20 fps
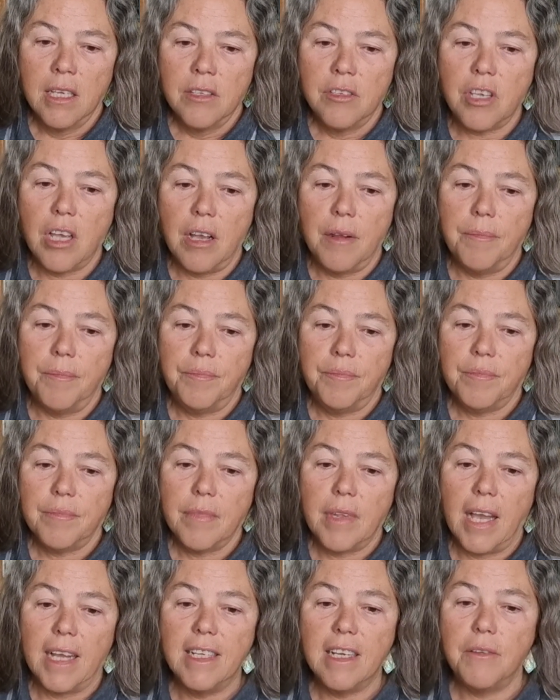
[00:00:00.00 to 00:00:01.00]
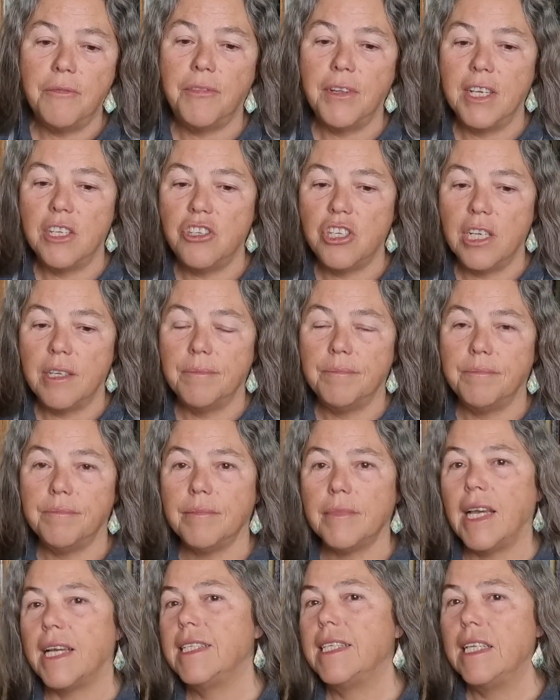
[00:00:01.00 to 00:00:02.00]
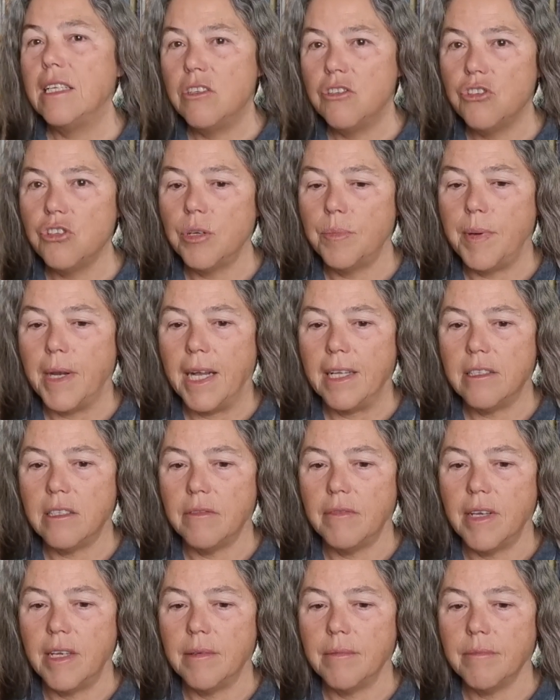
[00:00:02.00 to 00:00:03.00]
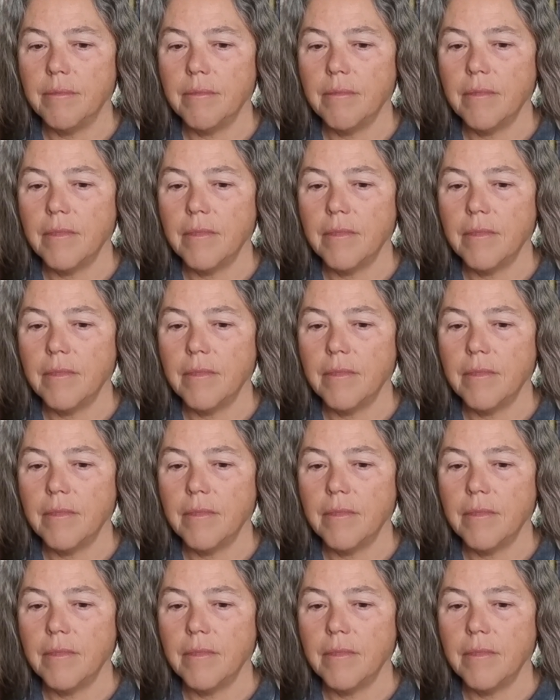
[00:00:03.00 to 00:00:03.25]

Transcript: So, I did finish it. I did enjoy parts of it.